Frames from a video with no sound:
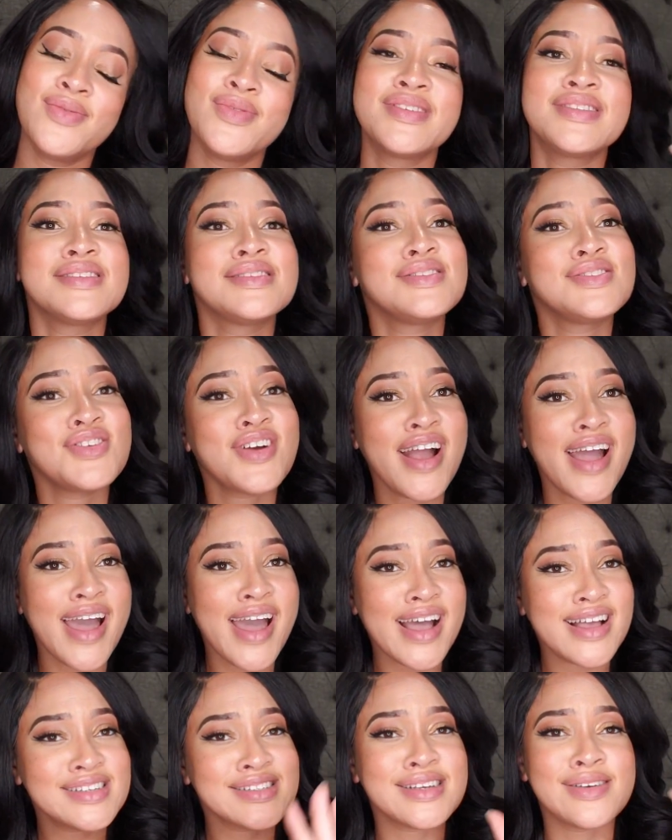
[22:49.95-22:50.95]
what to
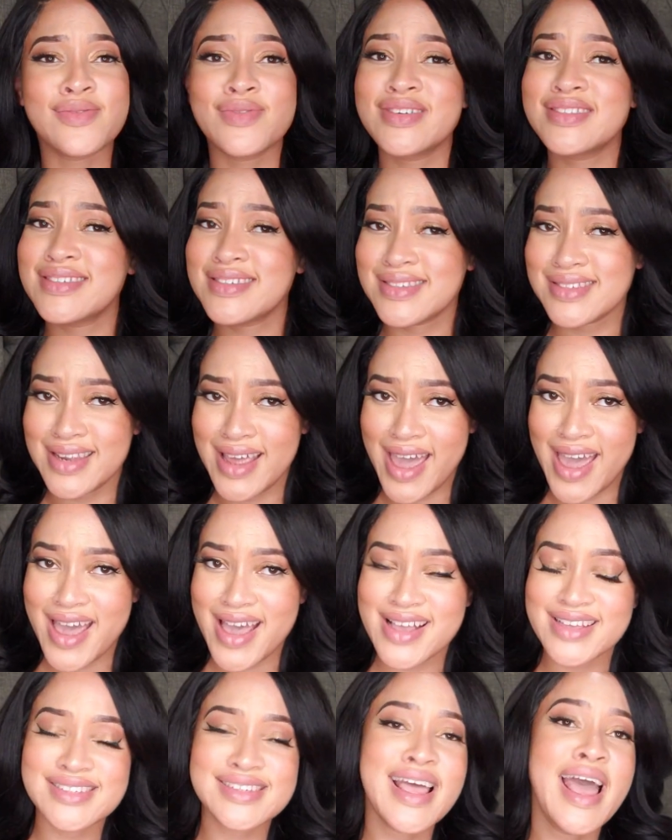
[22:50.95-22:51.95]
trash and what to
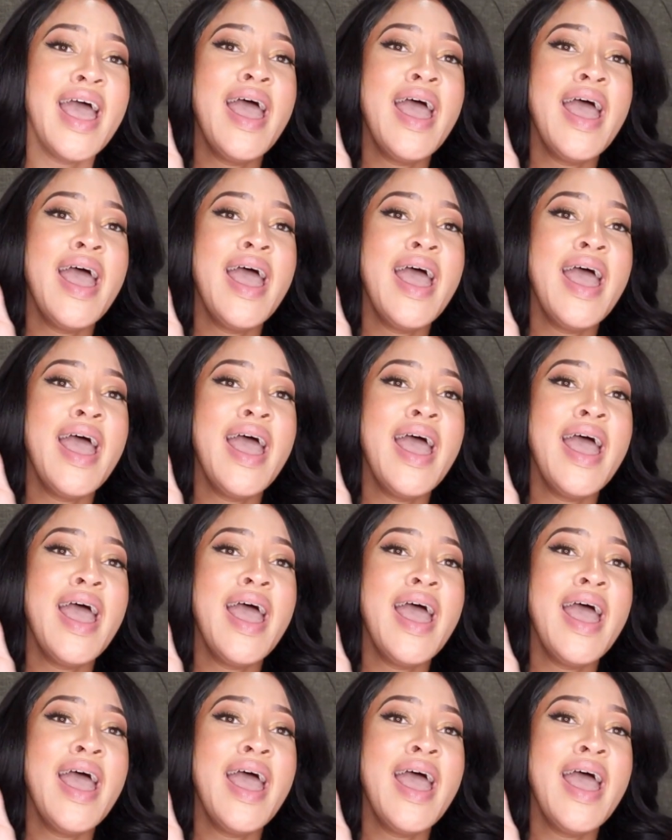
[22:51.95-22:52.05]
stash.